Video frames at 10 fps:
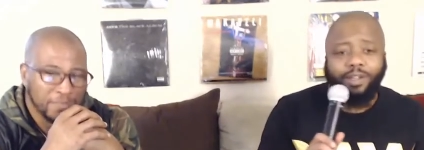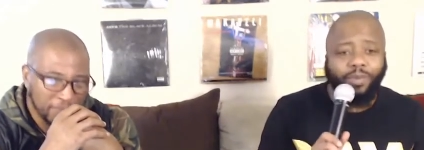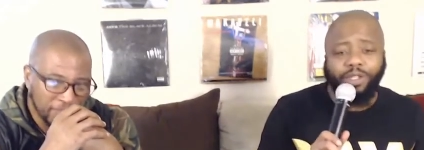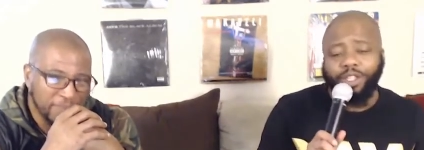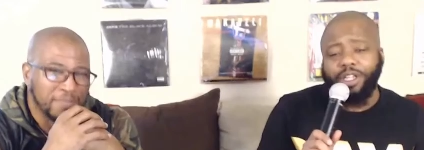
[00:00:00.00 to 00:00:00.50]
Speaker 1: Mm-hmm.
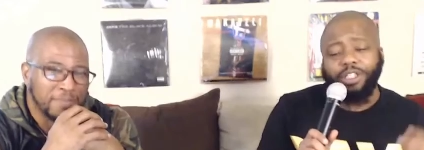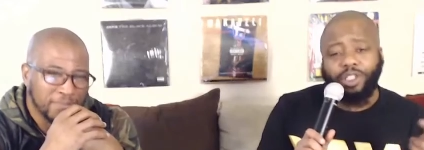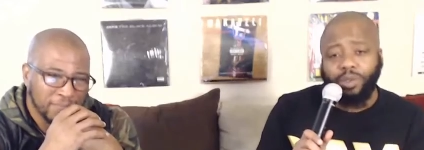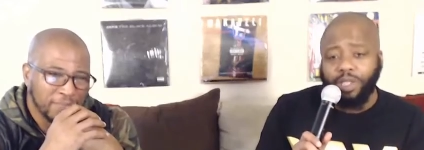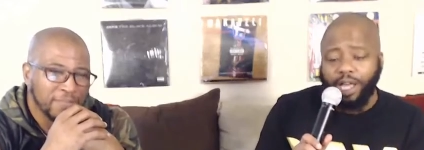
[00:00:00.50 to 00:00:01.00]
Whether you're the
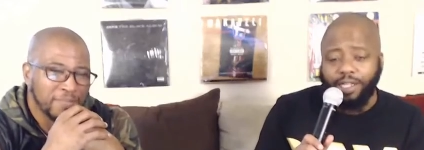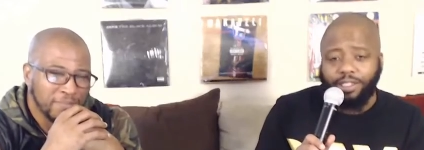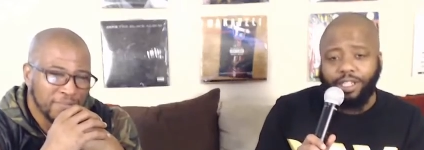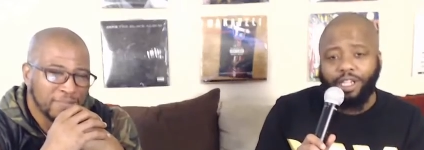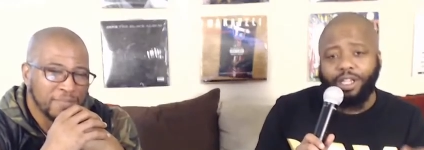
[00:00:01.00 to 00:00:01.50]
two dollar
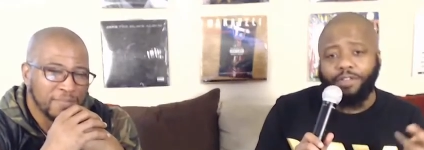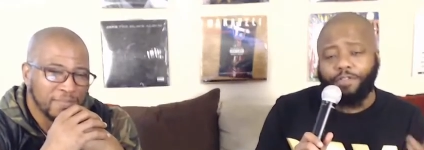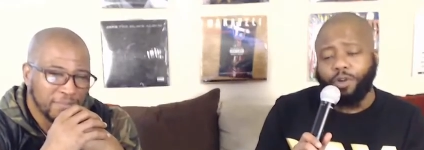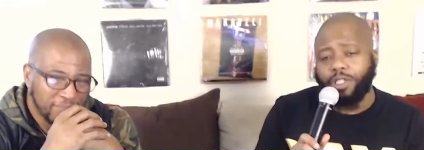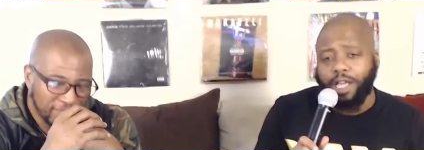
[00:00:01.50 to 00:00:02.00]
tier, the
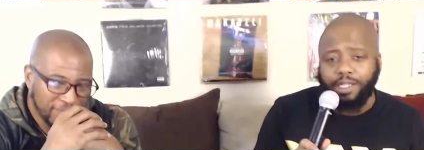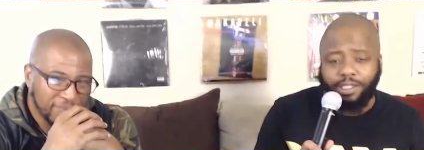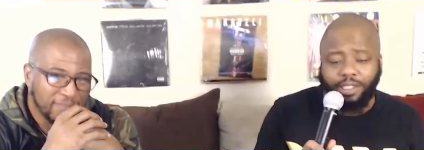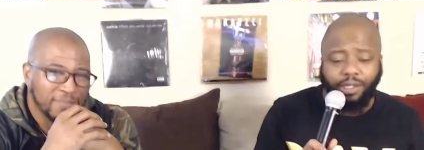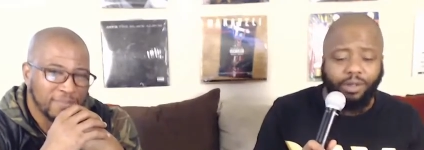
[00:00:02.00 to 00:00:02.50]
four dollar
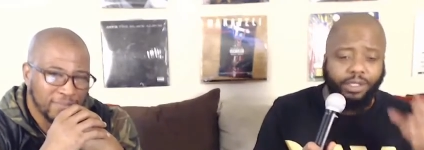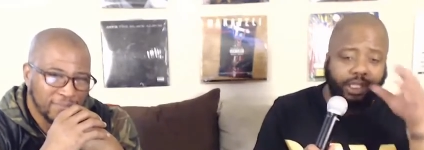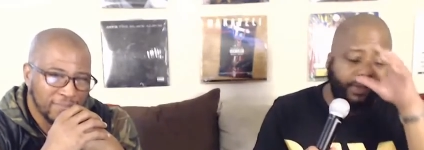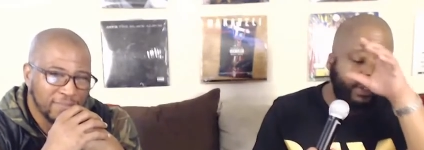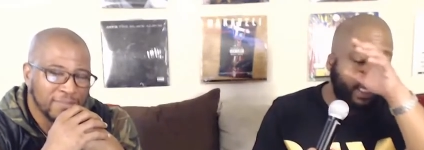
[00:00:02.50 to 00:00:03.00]
tier, or the
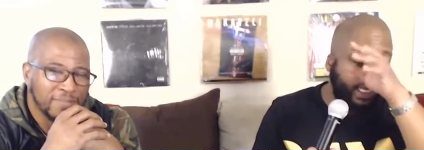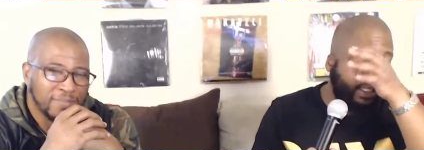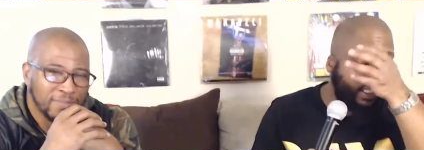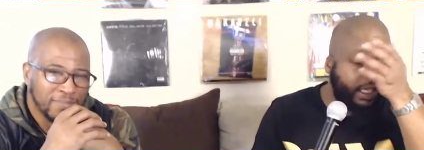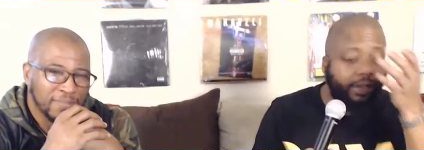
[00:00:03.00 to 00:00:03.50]
seven dollar
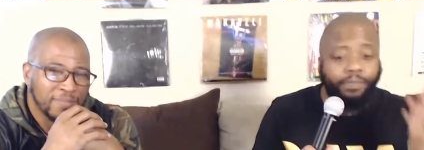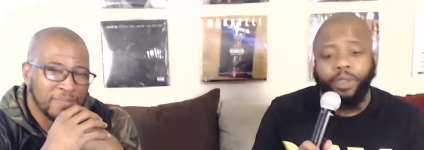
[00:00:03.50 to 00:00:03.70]
tier,